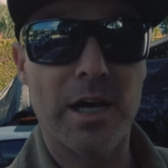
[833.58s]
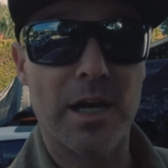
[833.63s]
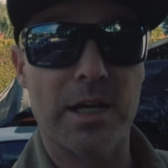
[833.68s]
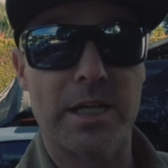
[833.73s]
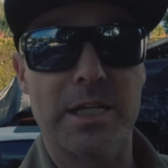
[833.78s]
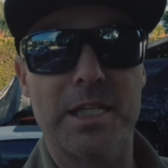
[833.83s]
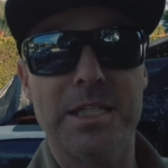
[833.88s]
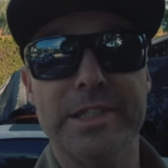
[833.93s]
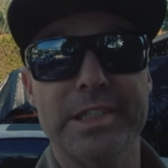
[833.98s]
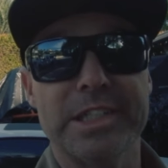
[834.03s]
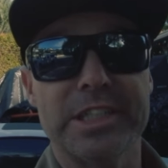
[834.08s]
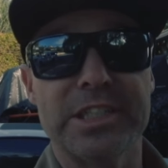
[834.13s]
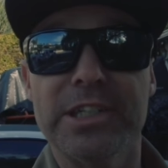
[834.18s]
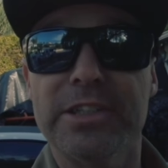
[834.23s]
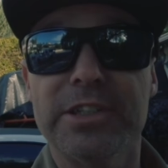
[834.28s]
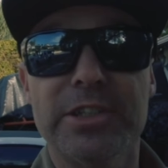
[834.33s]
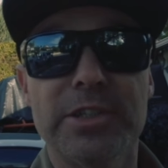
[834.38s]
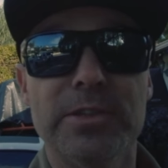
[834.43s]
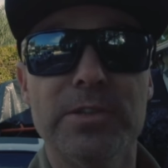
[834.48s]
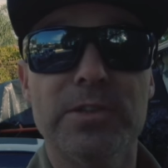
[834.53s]
clearance
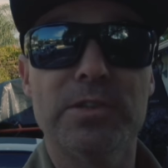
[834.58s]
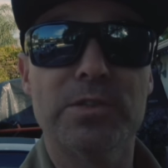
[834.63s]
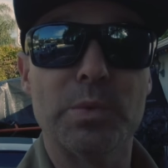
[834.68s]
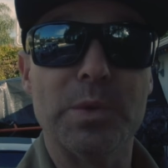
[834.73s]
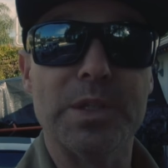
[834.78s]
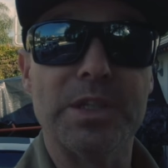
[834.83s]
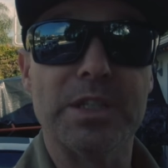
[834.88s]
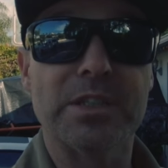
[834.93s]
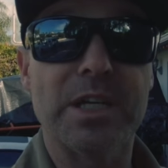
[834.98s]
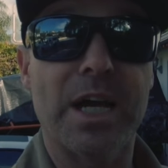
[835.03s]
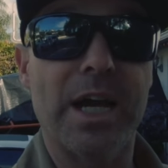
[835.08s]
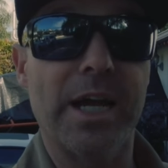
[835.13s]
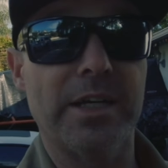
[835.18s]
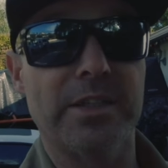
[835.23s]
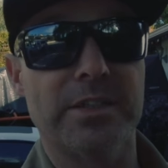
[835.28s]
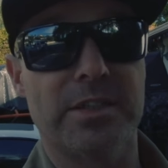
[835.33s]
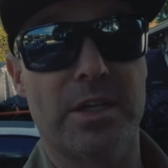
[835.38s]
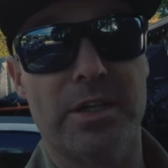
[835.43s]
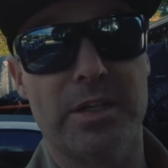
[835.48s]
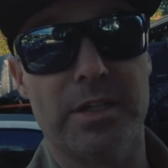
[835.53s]
issues with the
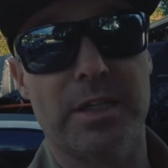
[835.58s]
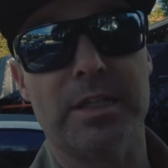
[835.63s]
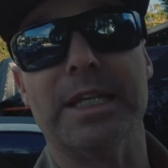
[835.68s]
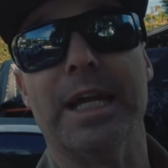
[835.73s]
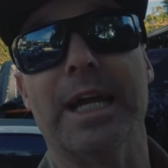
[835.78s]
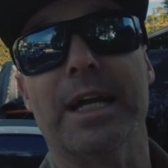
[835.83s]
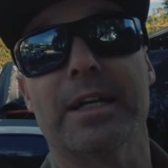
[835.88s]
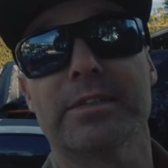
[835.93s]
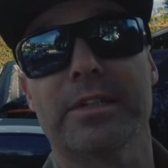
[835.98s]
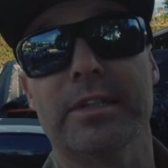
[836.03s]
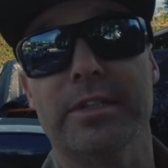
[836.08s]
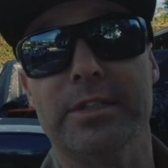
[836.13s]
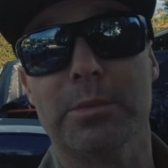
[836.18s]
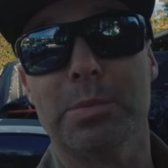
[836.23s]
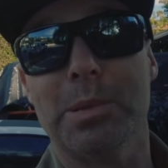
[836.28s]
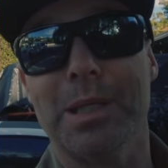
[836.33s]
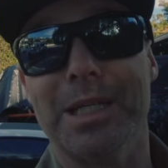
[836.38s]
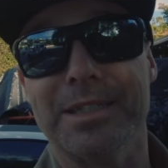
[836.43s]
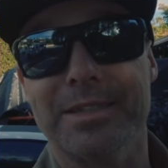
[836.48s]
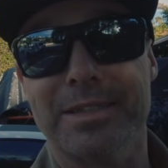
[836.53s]
tires on and the axle in the
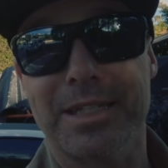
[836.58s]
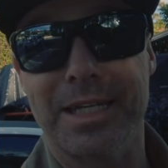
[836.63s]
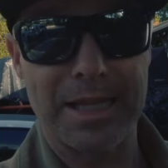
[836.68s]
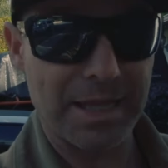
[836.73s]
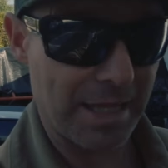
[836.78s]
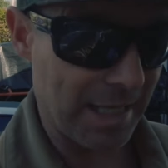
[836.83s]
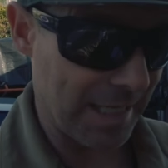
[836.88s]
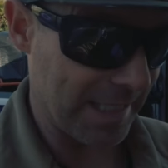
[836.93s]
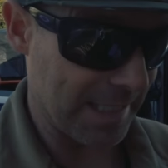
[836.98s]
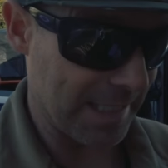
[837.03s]
place that I think